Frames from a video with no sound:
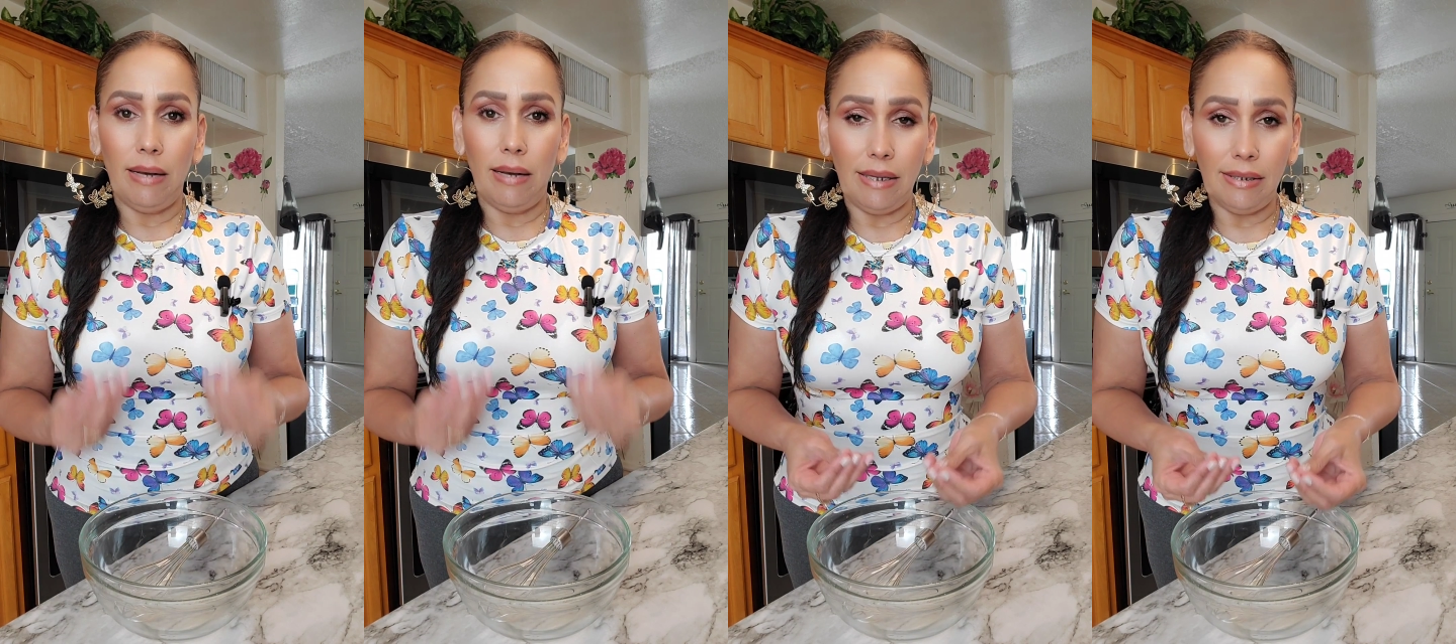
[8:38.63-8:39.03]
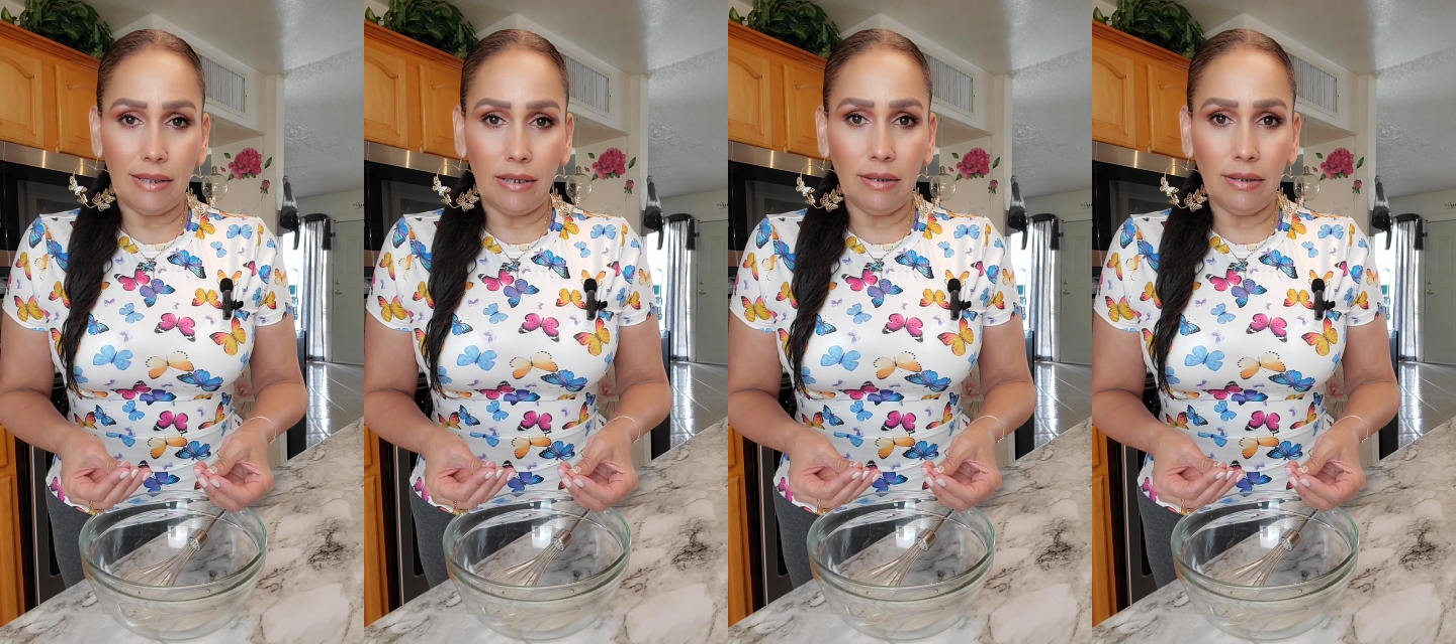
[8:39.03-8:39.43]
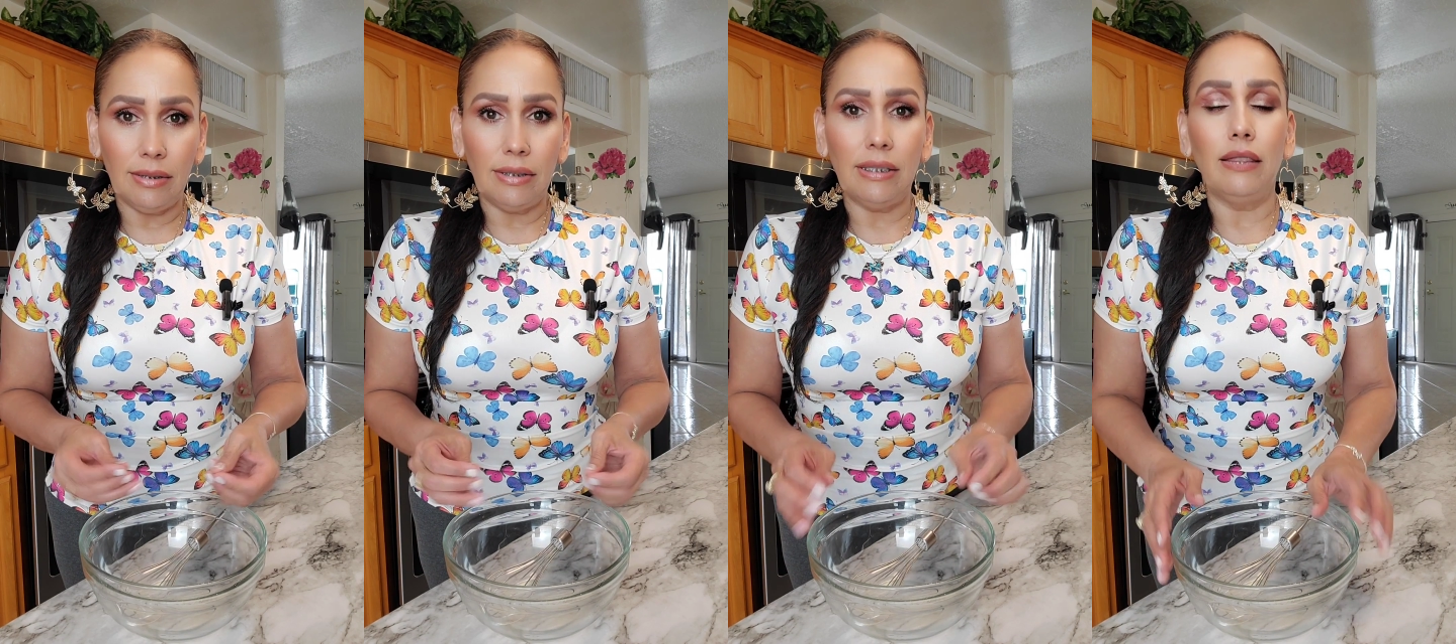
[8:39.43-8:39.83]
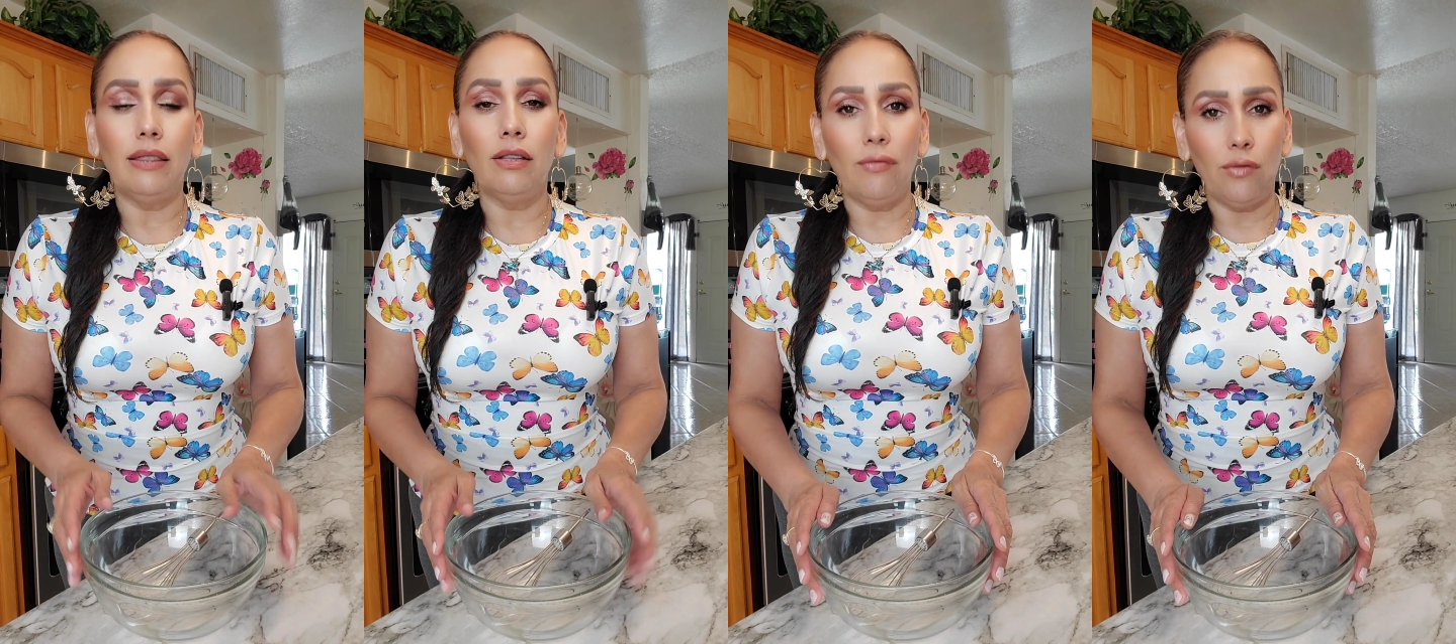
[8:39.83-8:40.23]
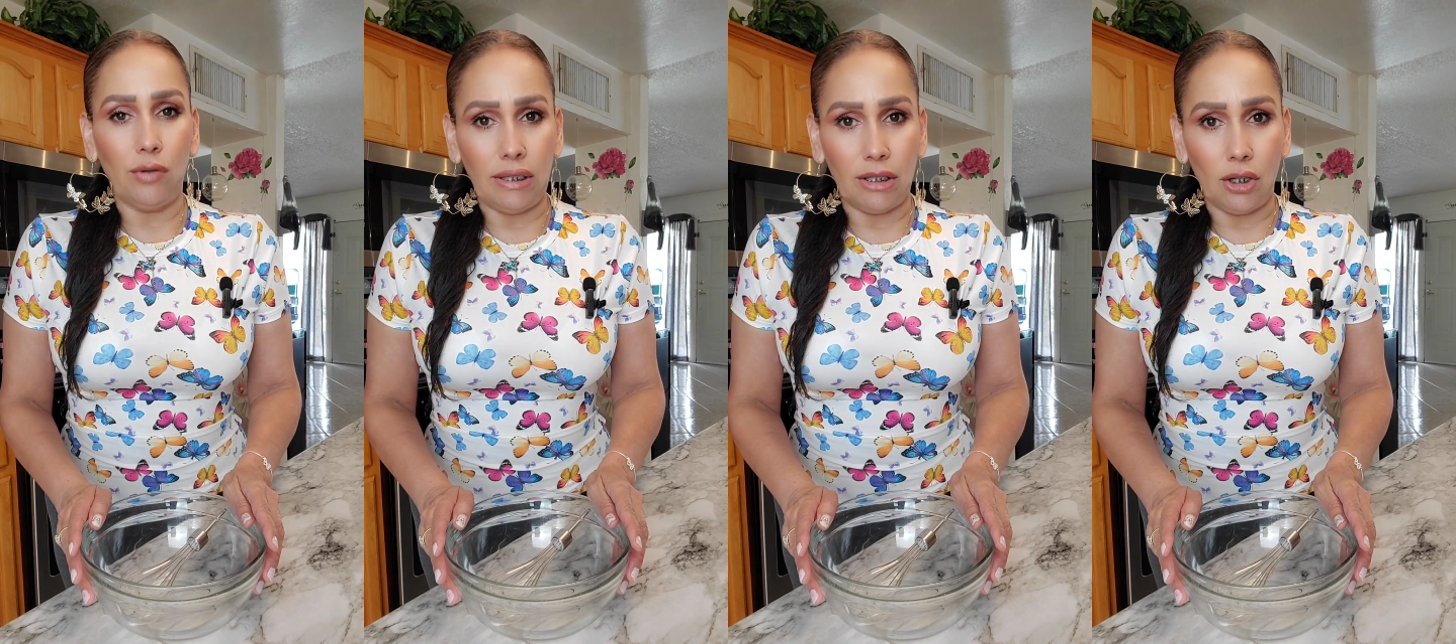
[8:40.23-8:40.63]
Place this in the
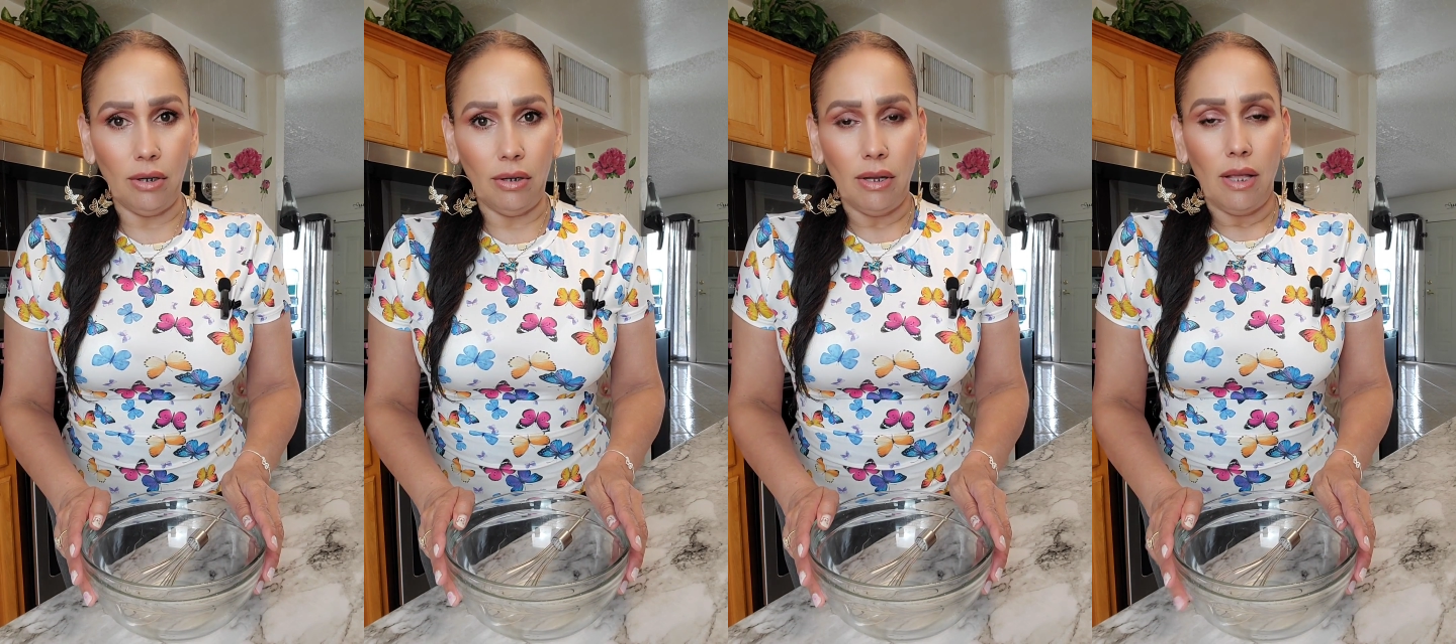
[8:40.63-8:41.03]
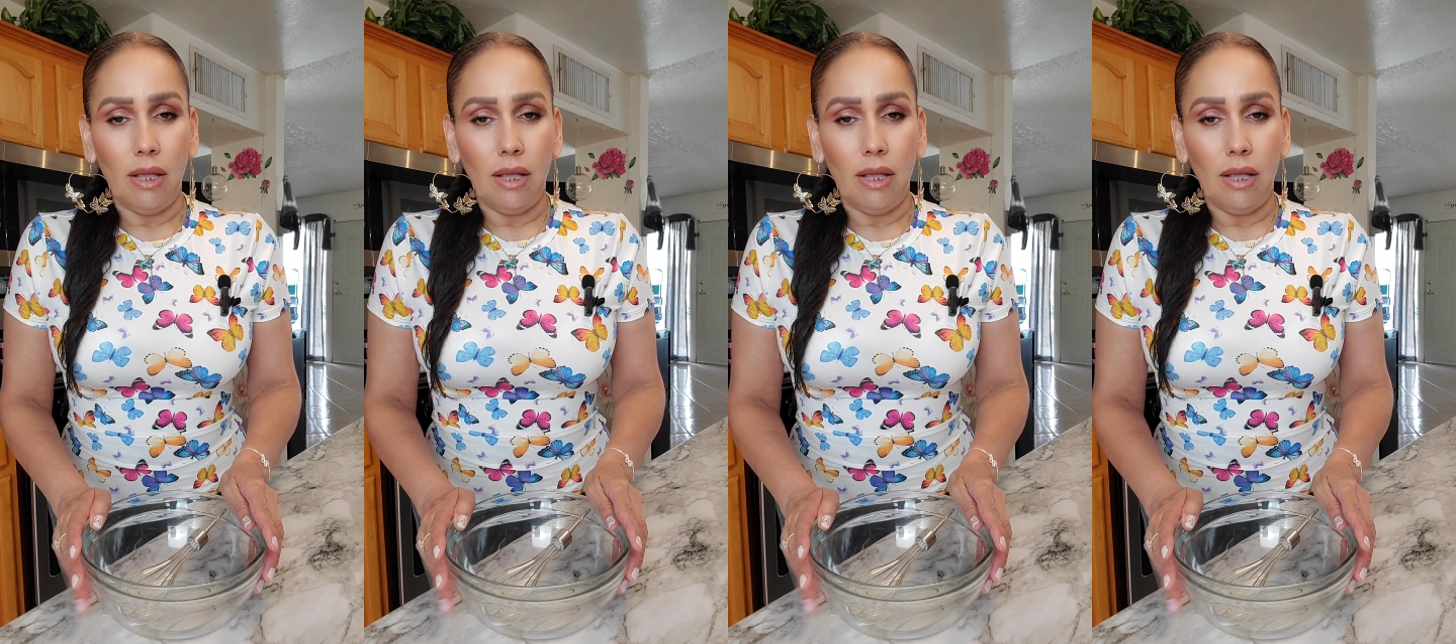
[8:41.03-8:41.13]
freezer